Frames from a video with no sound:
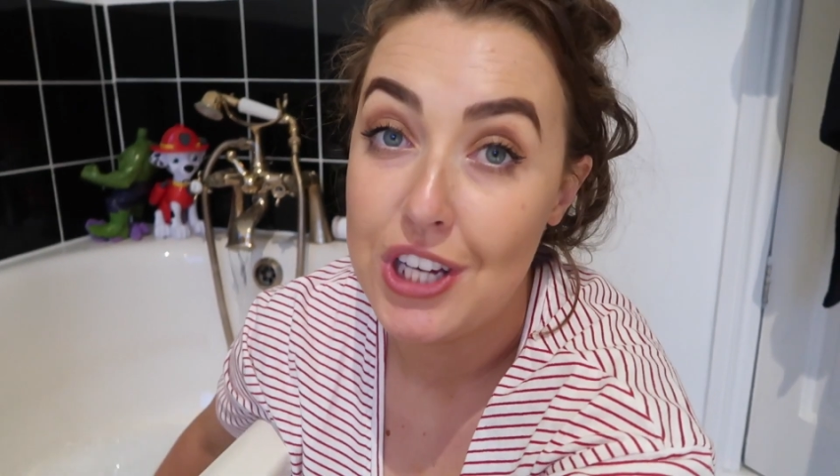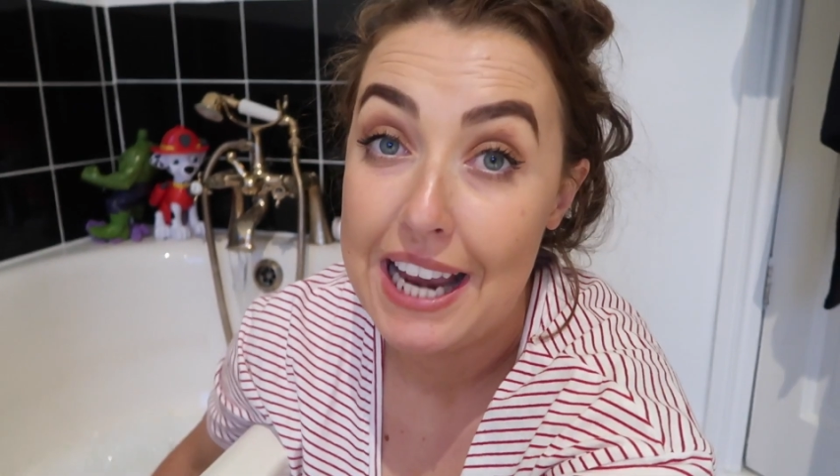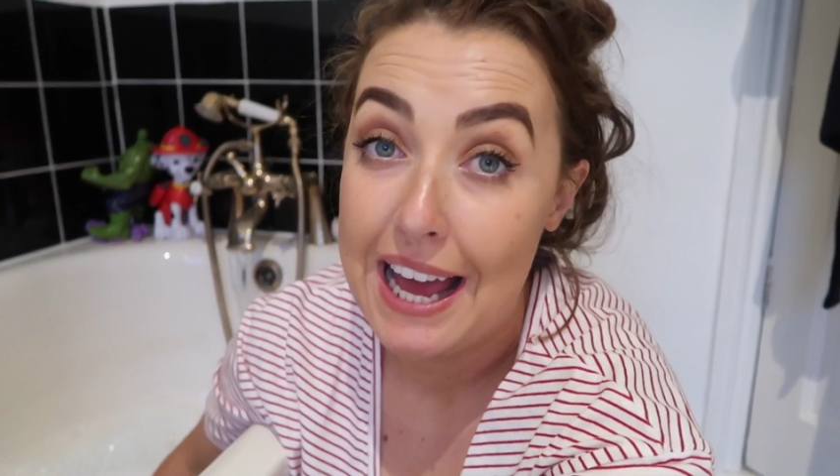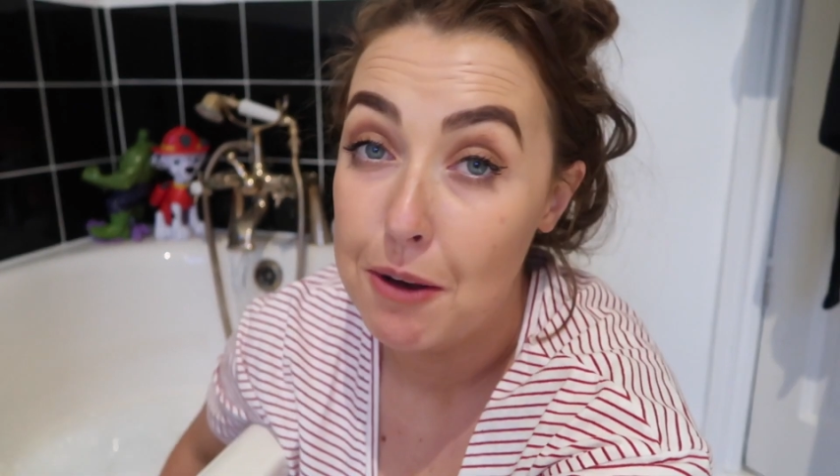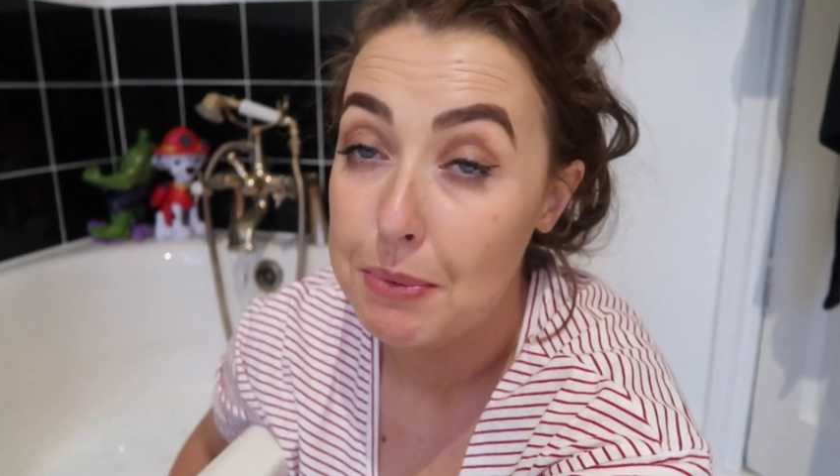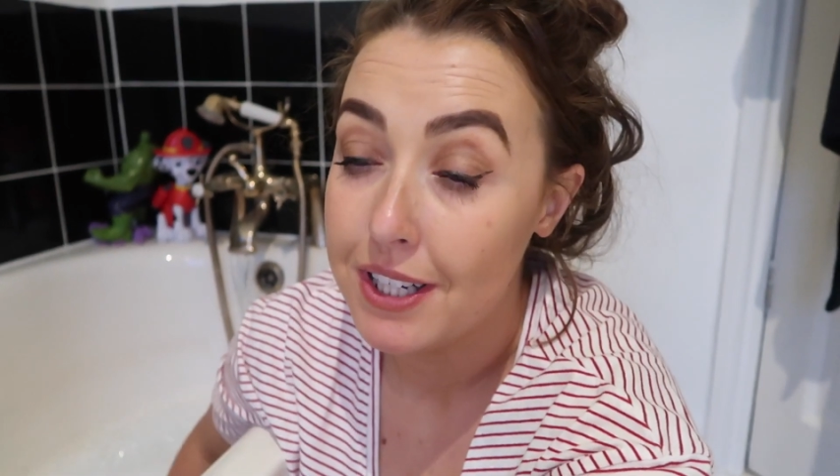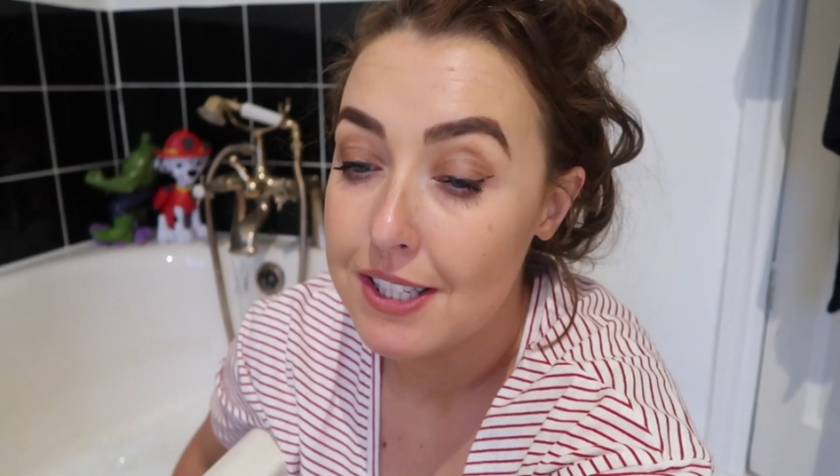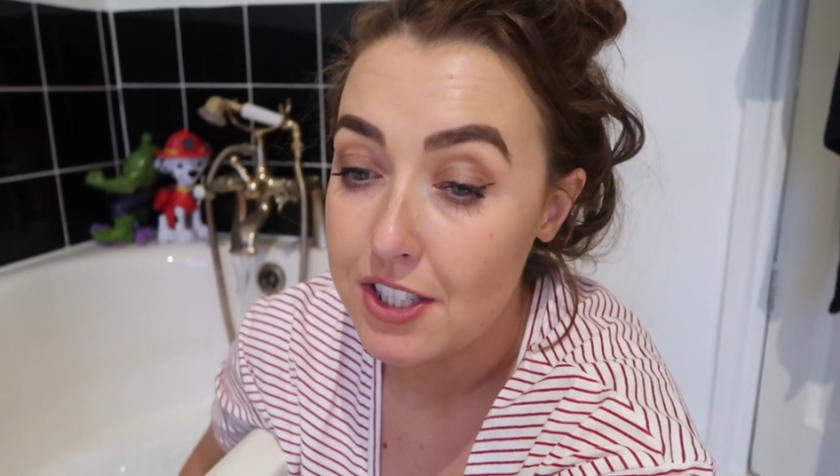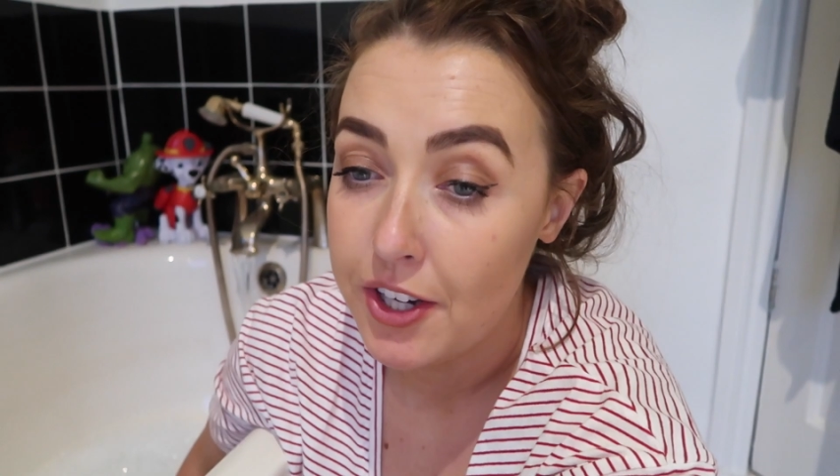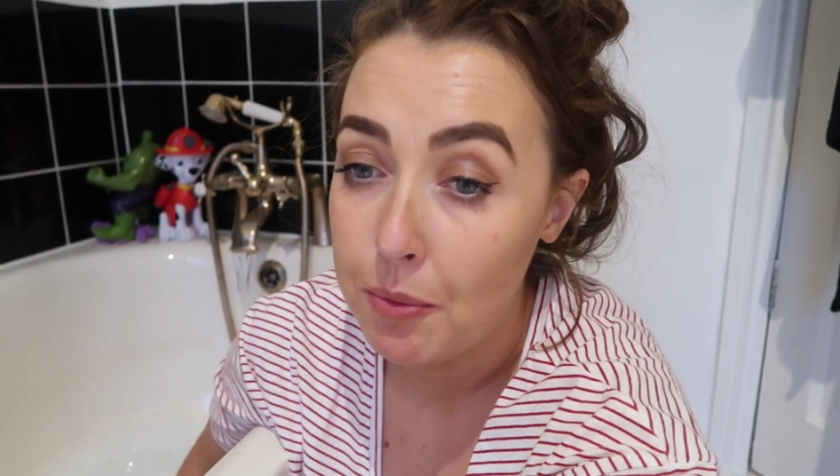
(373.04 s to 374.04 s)
chill out
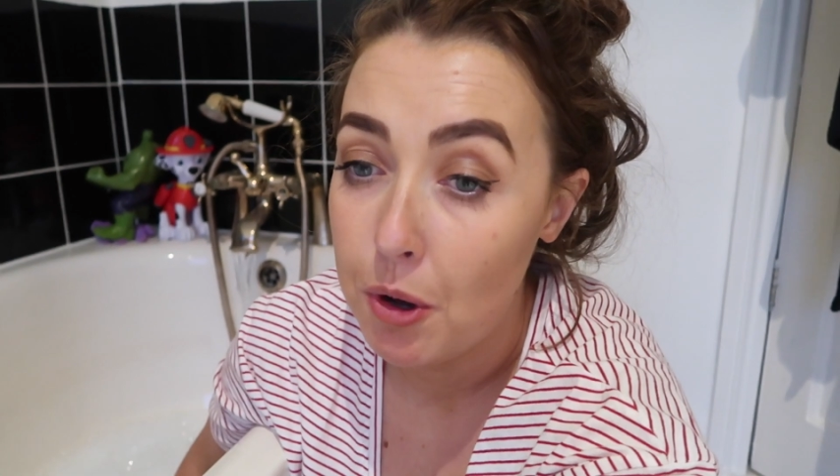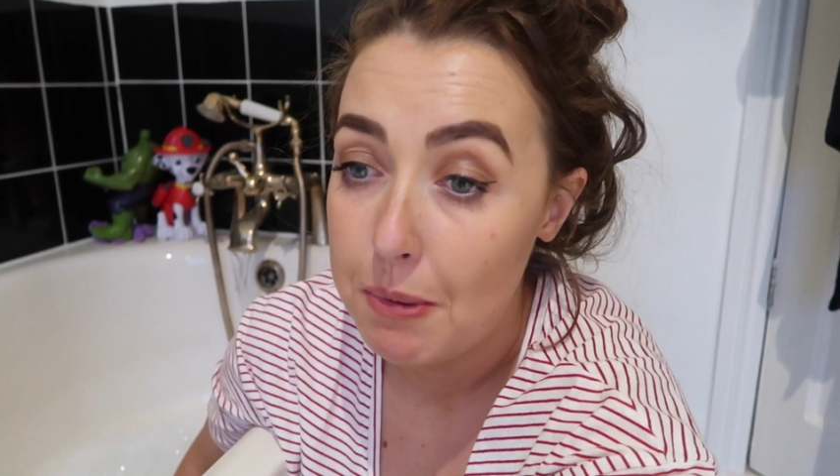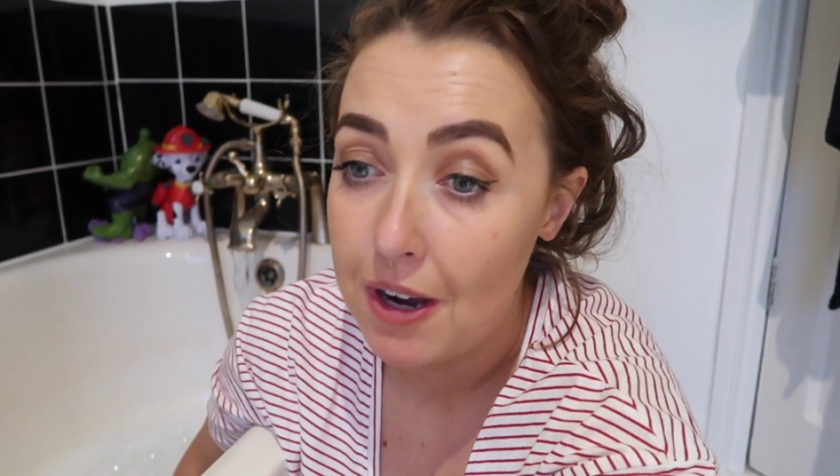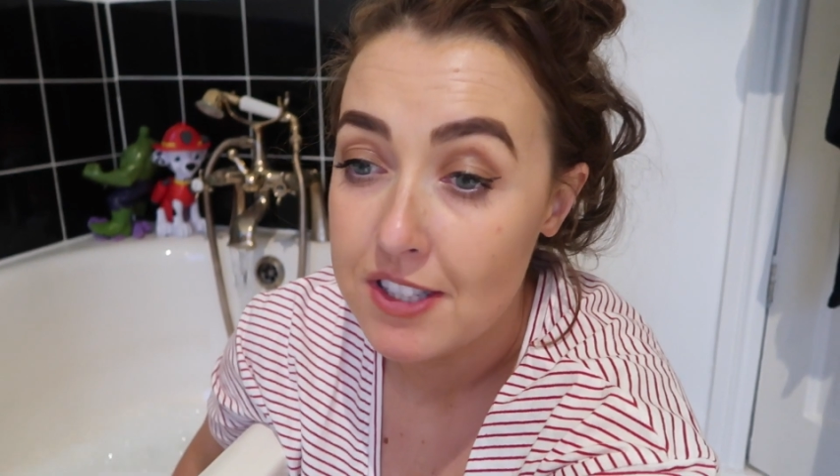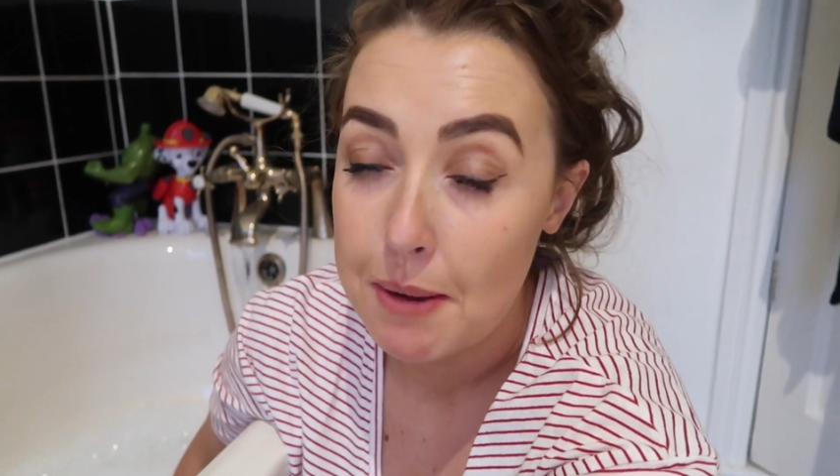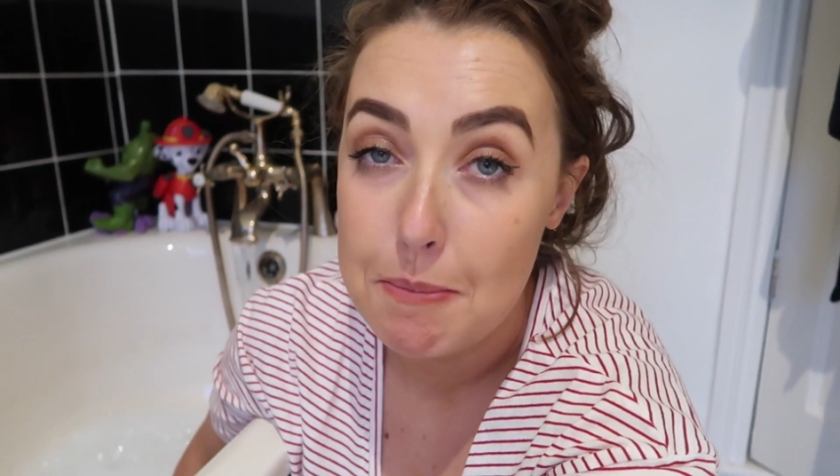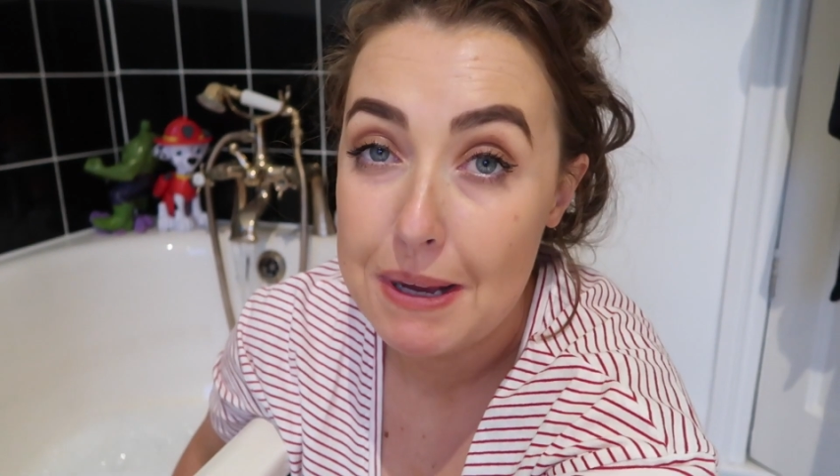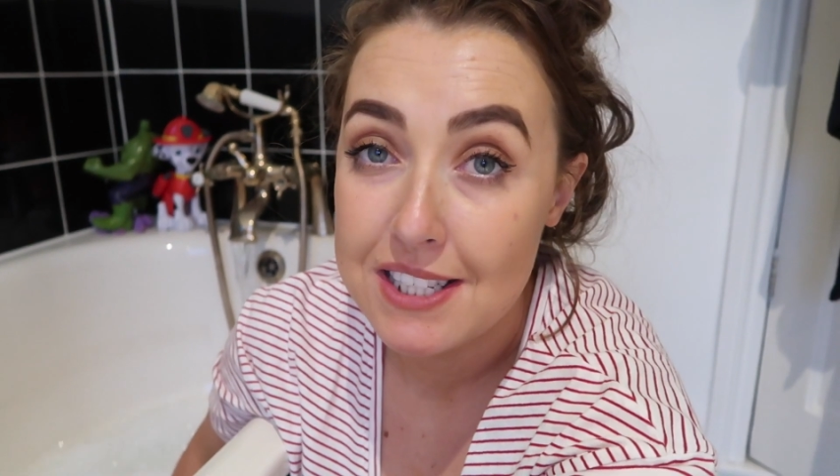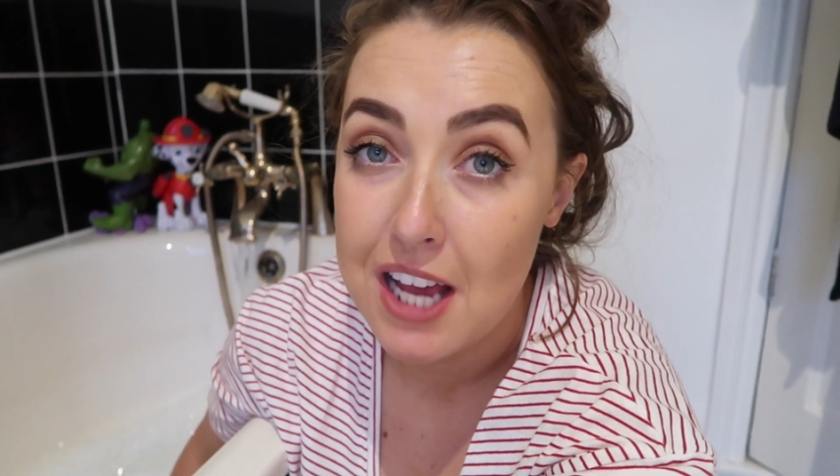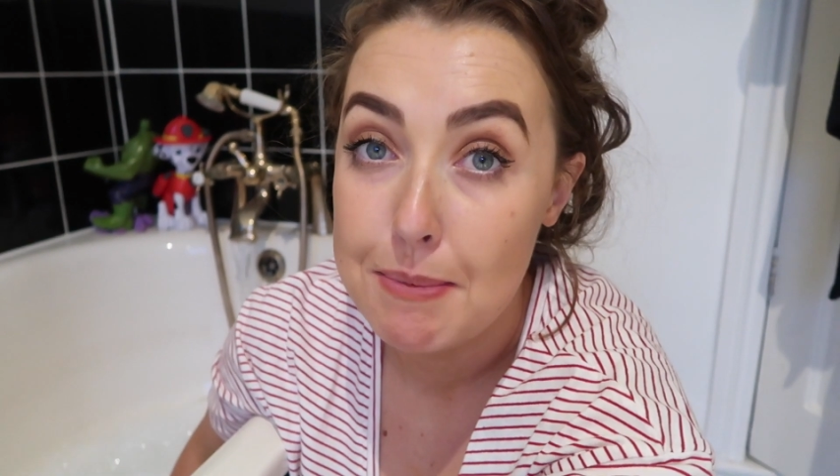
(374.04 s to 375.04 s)
because you know what, bath time and
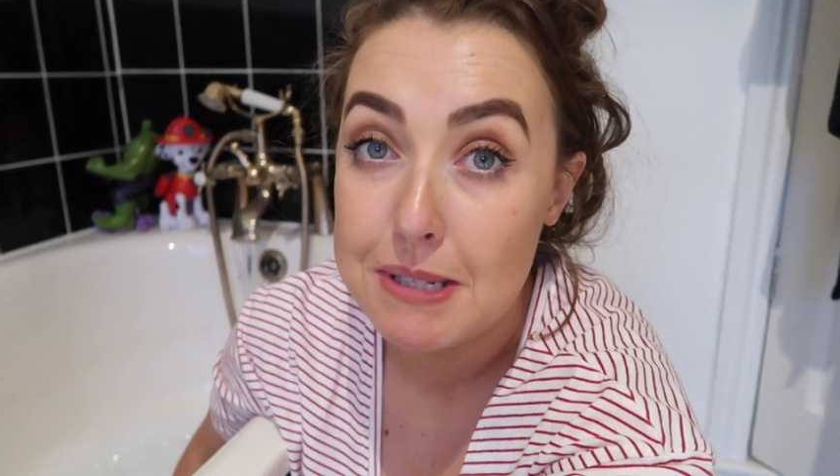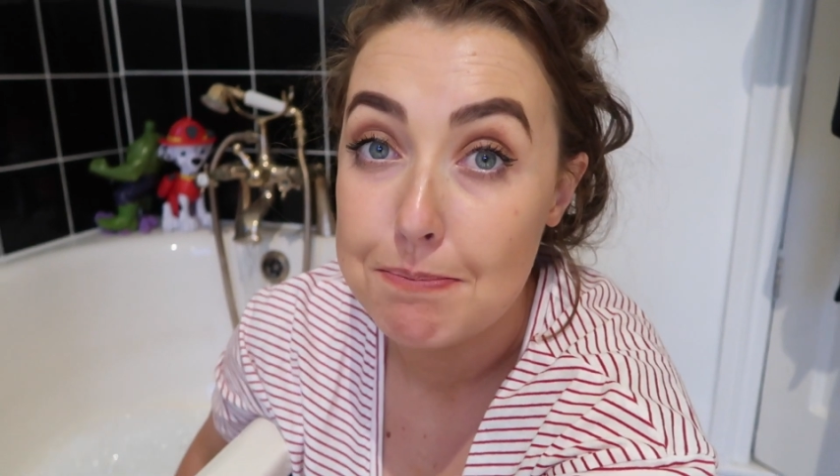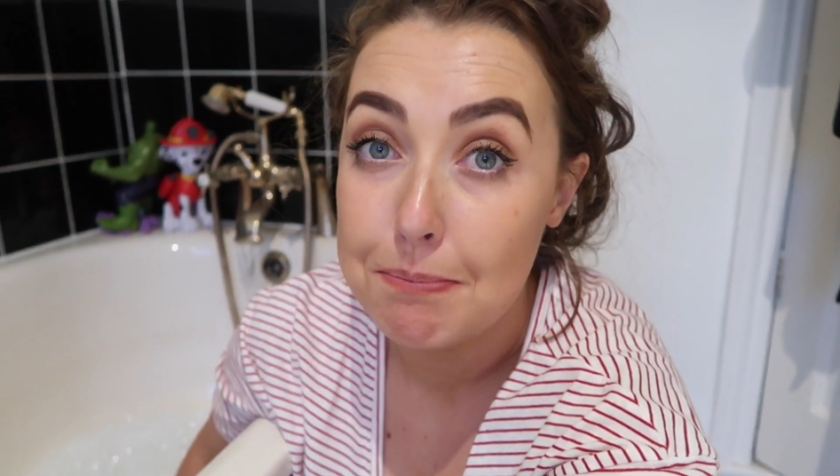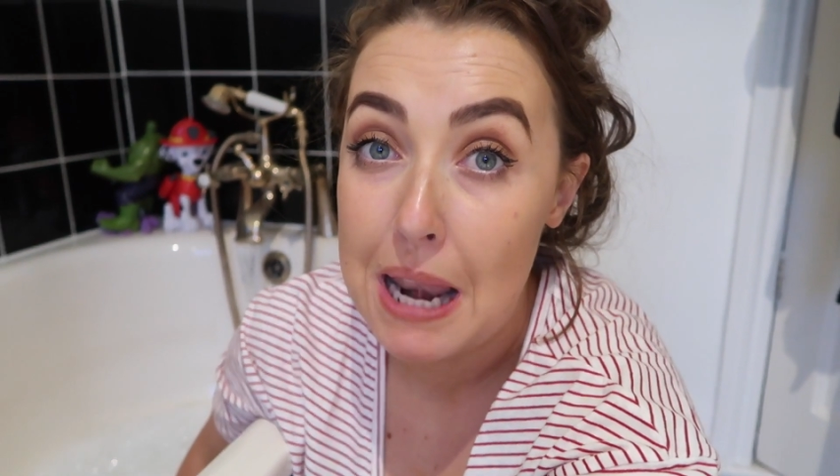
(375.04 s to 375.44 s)
bedtime is